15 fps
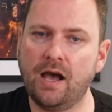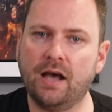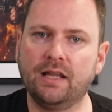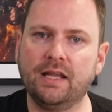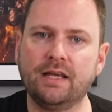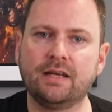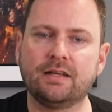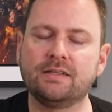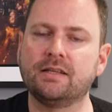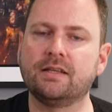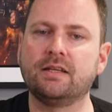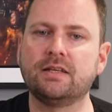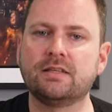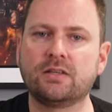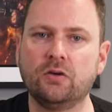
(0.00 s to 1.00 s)
A link to the
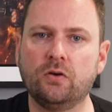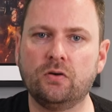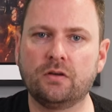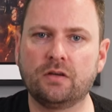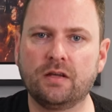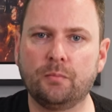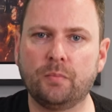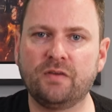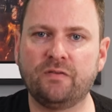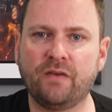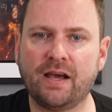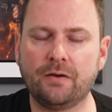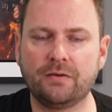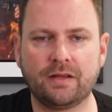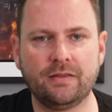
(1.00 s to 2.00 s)
Discord can be
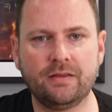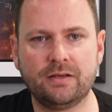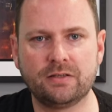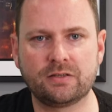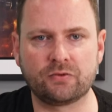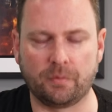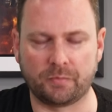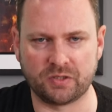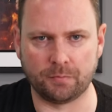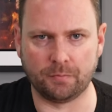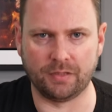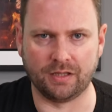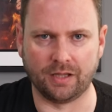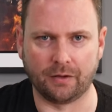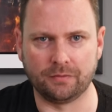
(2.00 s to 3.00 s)
found in the description
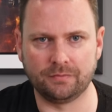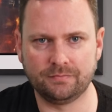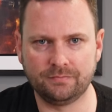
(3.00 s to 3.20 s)
below.